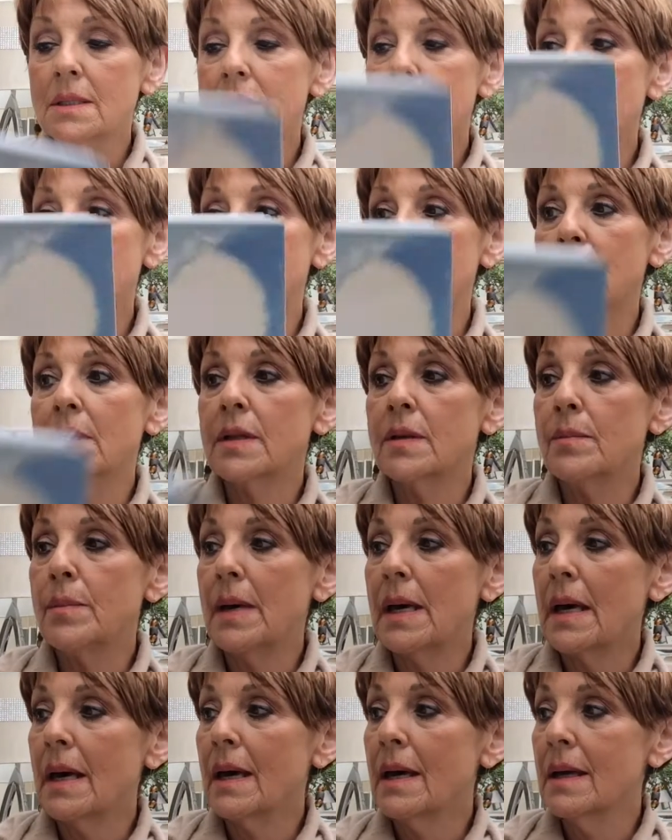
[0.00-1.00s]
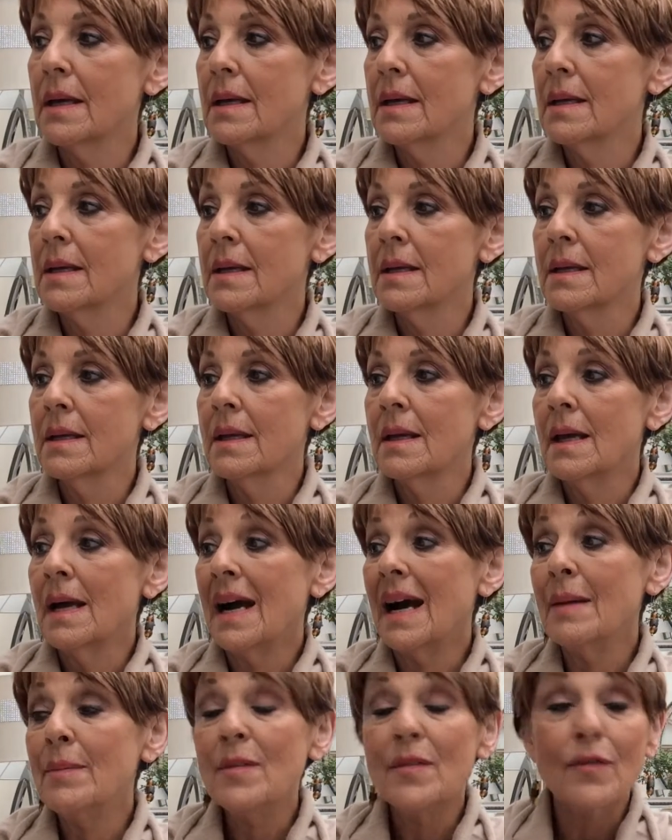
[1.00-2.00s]
said Mother Bear.
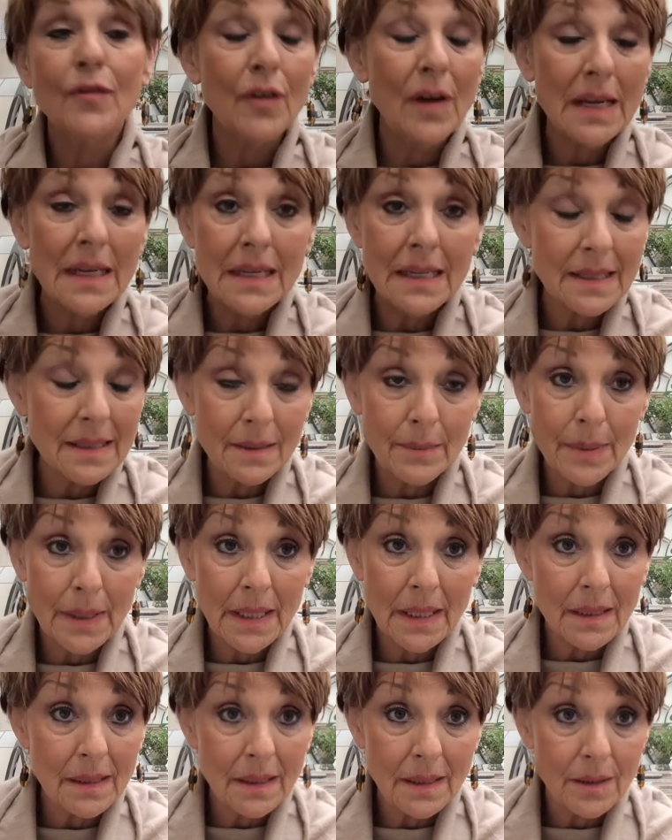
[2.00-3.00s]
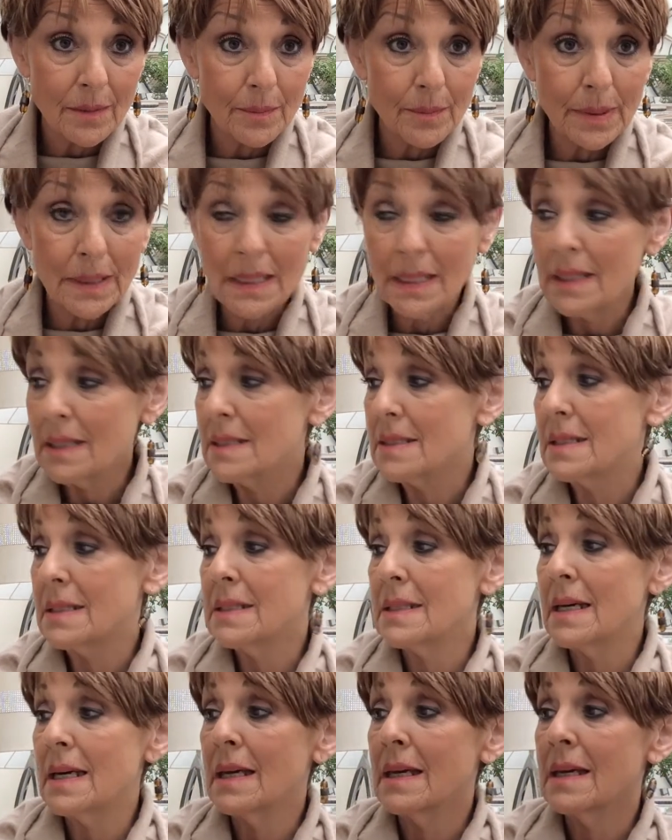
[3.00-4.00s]
I'm afraid Little Bear can't play
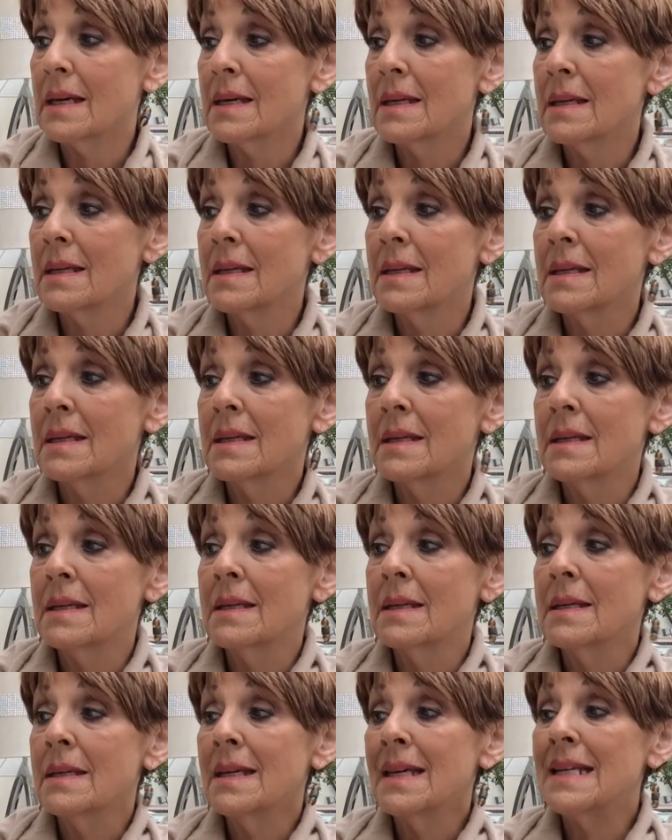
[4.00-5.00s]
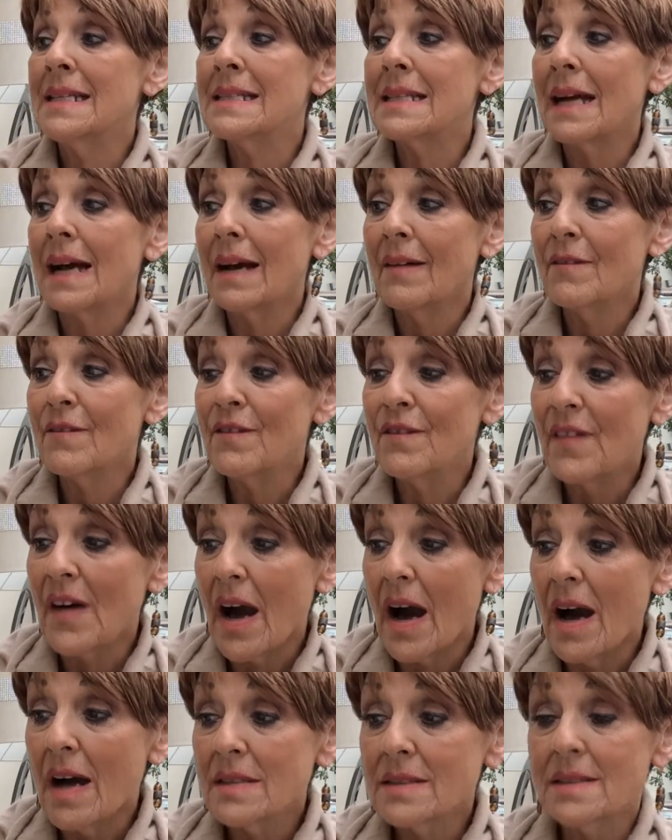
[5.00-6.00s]
today. He's
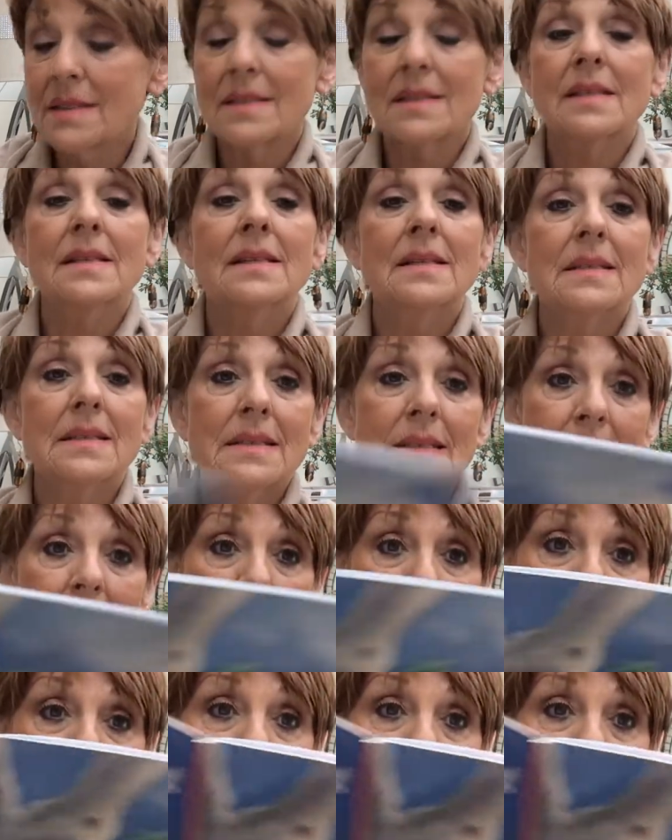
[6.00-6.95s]
fast asleep.